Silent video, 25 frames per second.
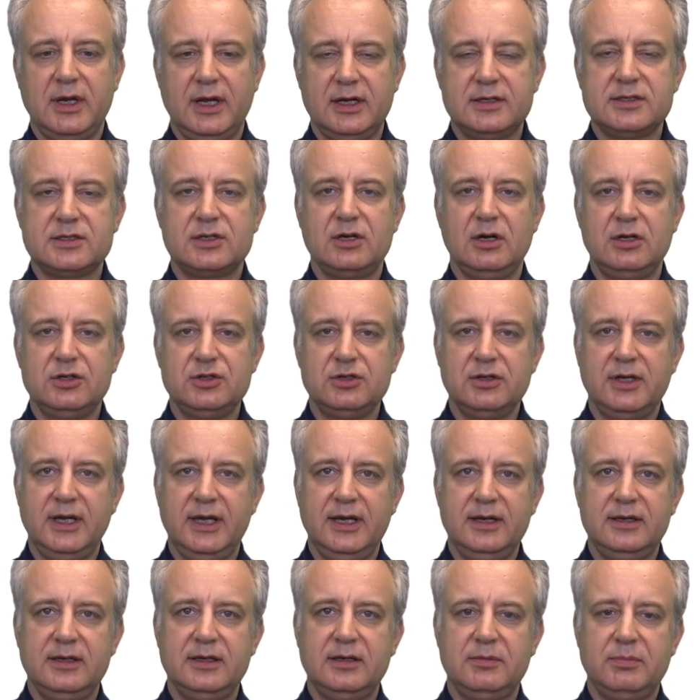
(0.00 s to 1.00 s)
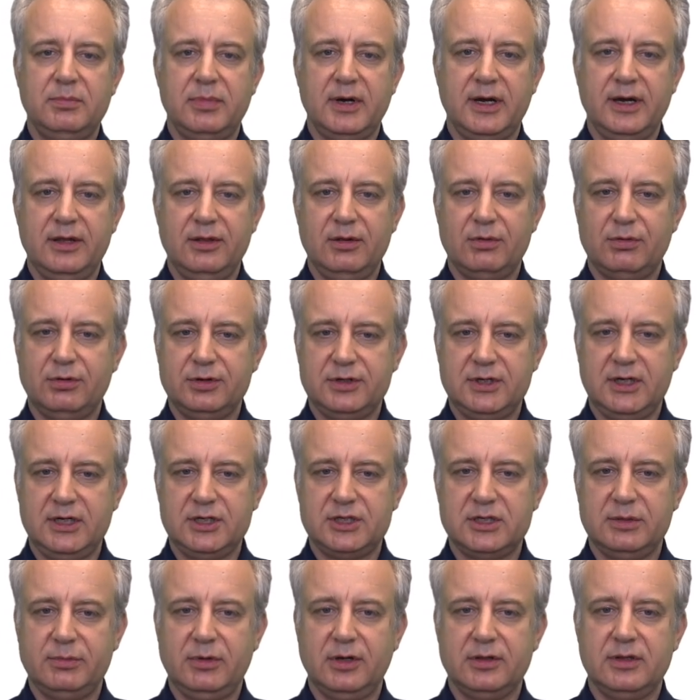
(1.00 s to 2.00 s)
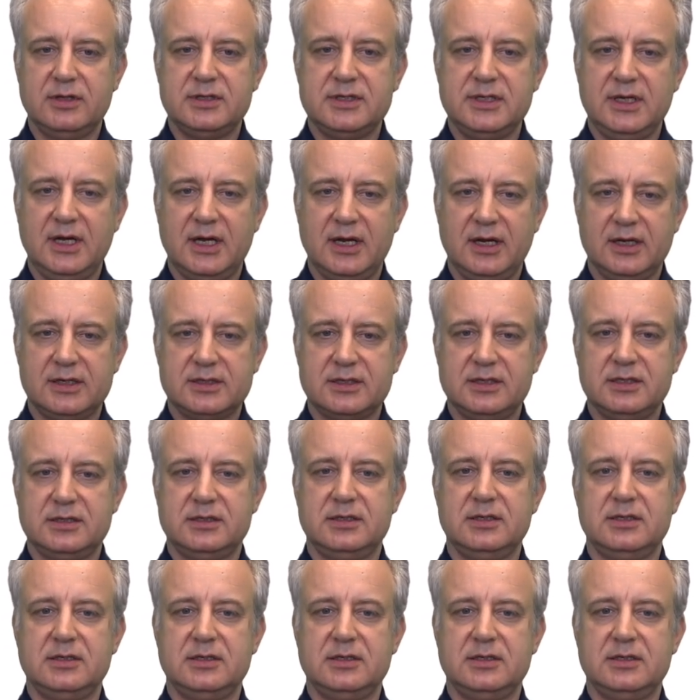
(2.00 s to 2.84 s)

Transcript: x conjugated by the rotation about the z-axis.